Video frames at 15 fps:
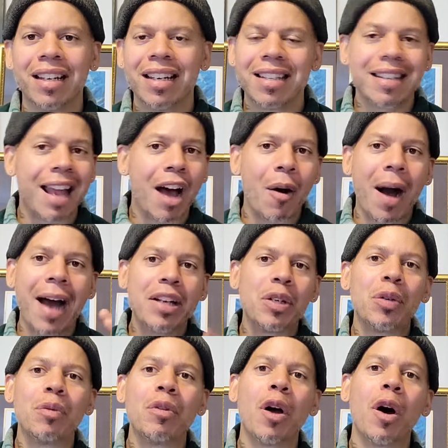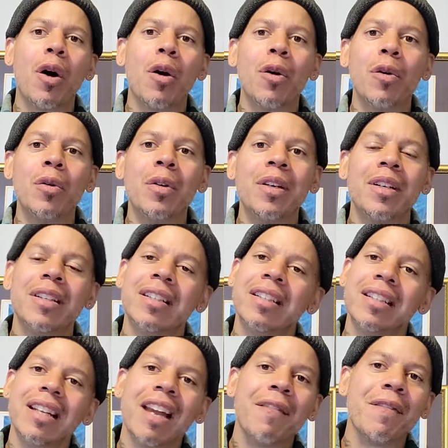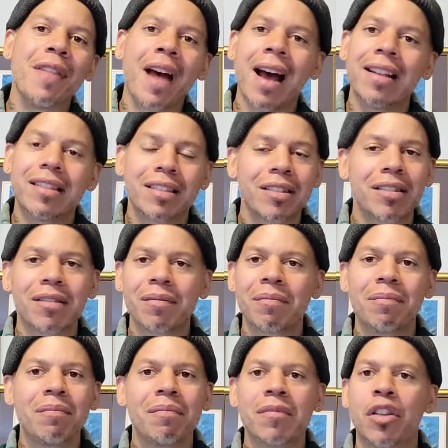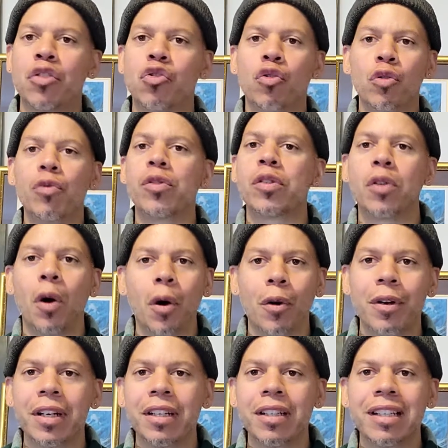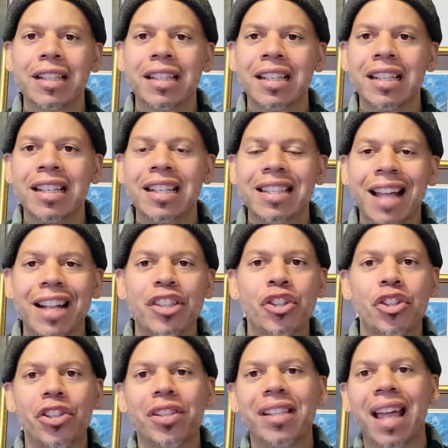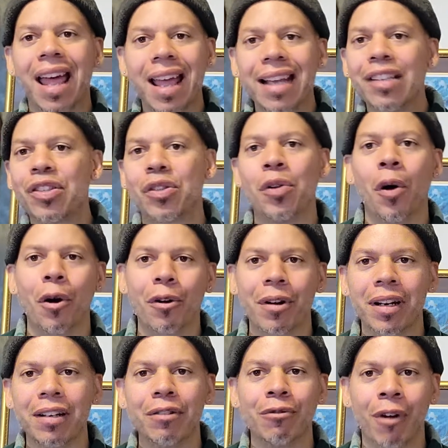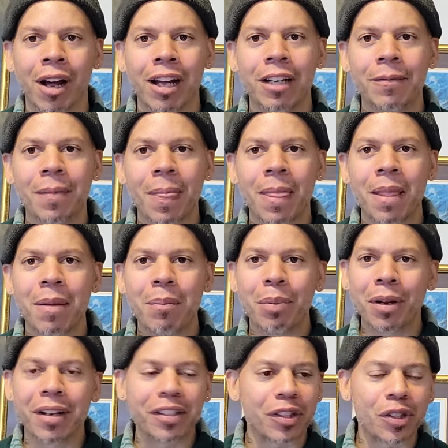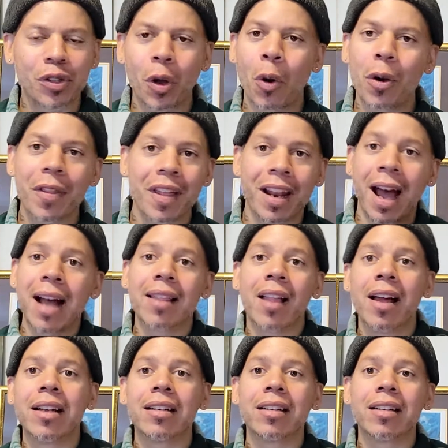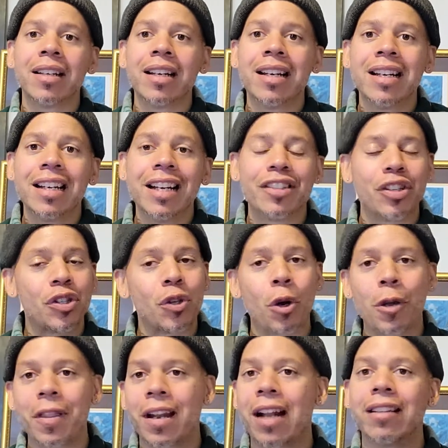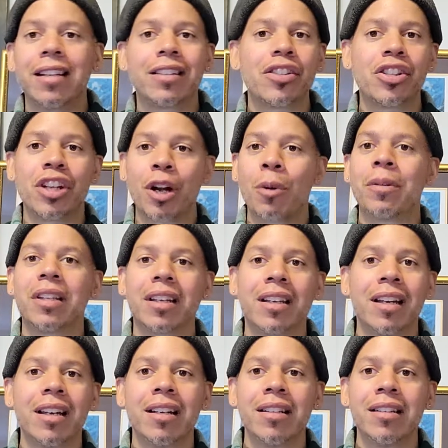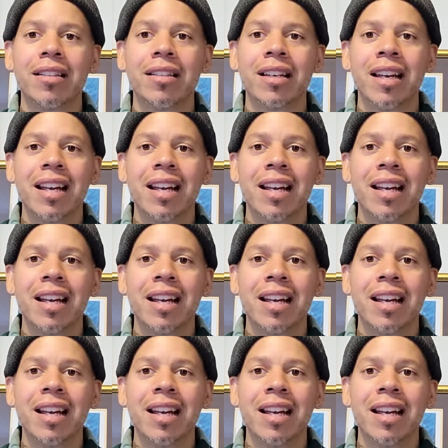Now, I don't know if that's the true story. That's just a story, right? But it's a story that I like. It's a story that I like to share with the kids.